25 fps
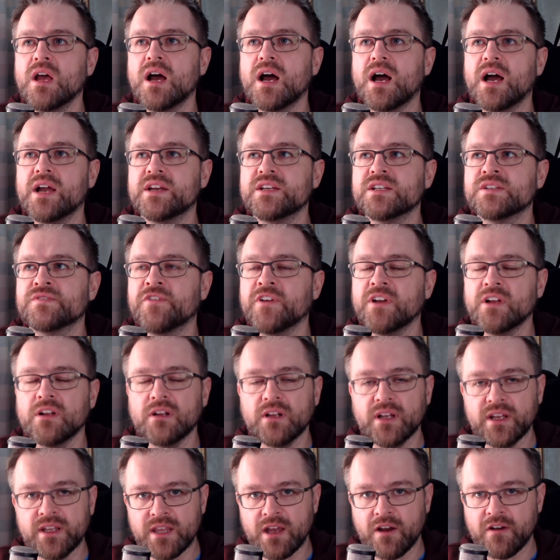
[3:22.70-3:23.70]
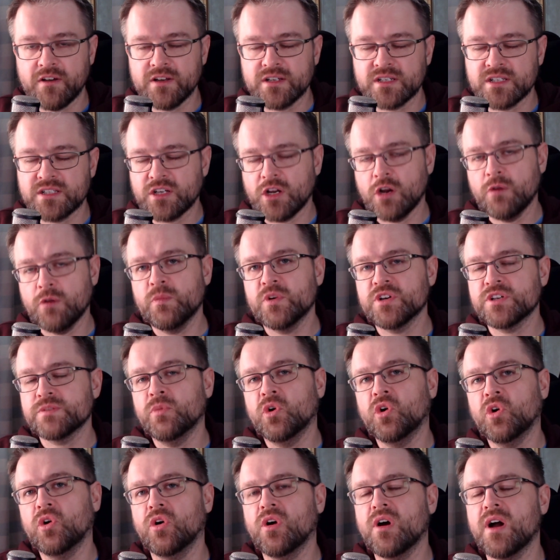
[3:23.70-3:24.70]
I just feel like there is so much
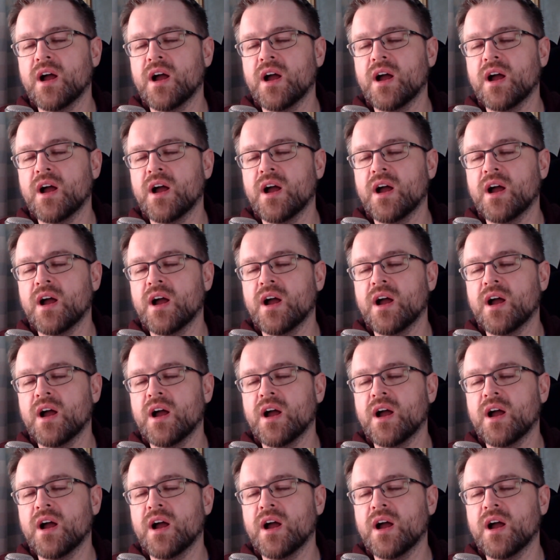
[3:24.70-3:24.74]
more,